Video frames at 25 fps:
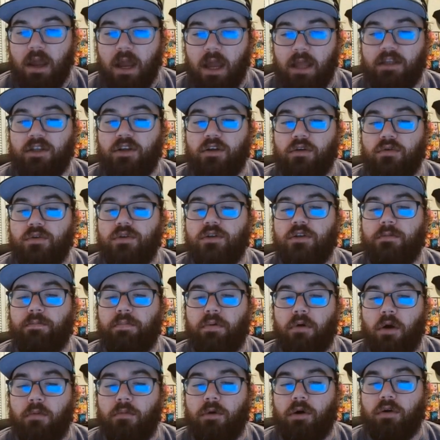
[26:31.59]
and use the
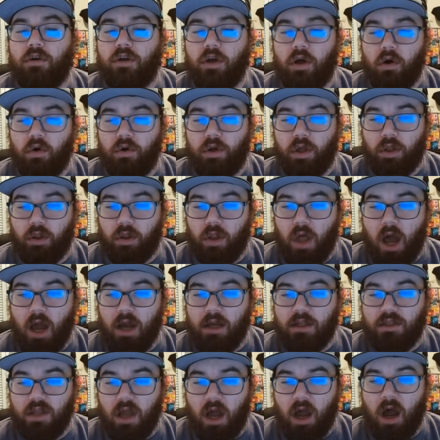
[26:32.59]
promo code
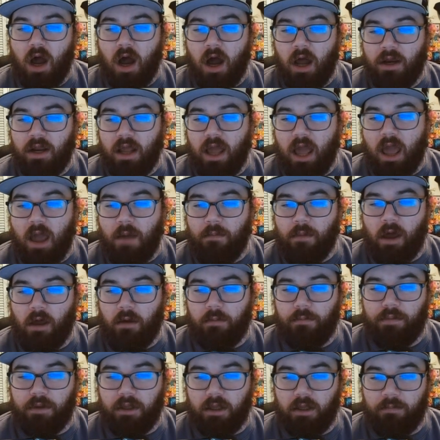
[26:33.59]

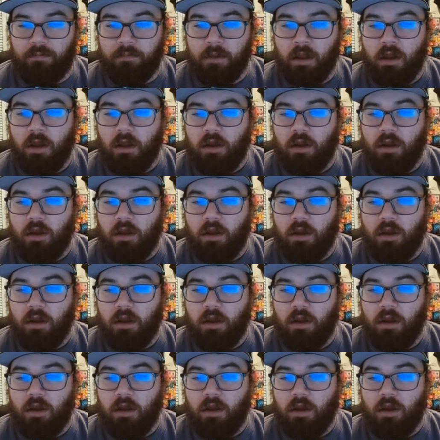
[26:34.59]
LOCKEDONMLB.